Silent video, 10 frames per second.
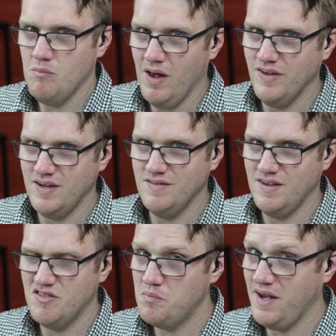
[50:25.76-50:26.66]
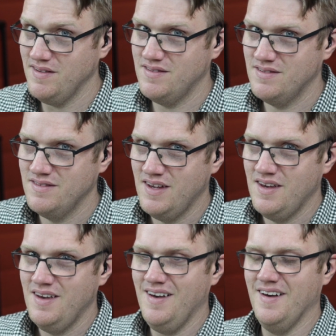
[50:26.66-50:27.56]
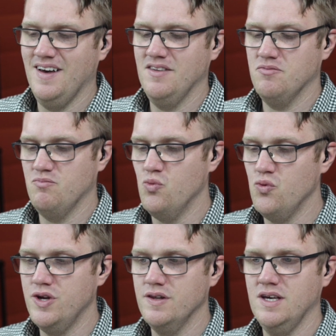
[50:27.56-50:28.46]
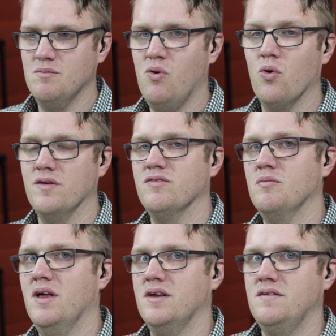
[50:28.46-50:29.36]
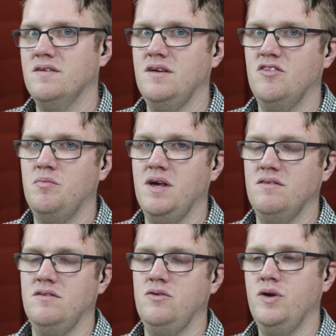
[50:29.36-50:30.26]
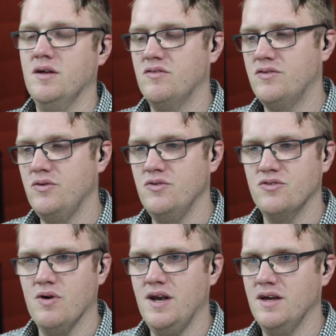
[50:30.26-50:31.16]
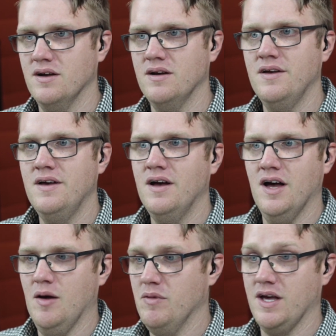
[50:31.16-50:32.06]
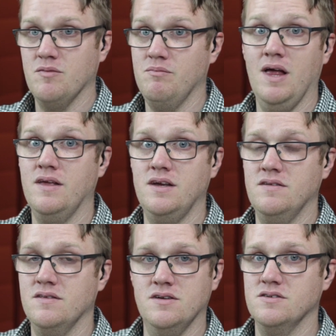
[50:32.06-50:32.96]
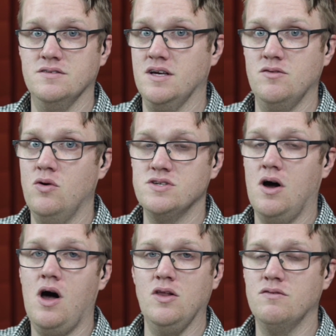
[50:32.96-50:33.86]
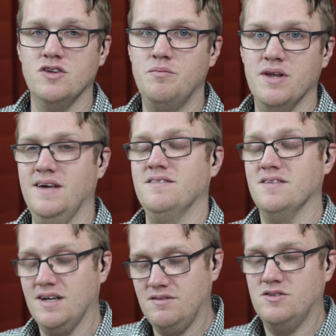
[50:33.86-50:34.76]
melodies need space. It's really important for melodies to need space. You get students writing like melodies, and there's like notes all over the place. It's like,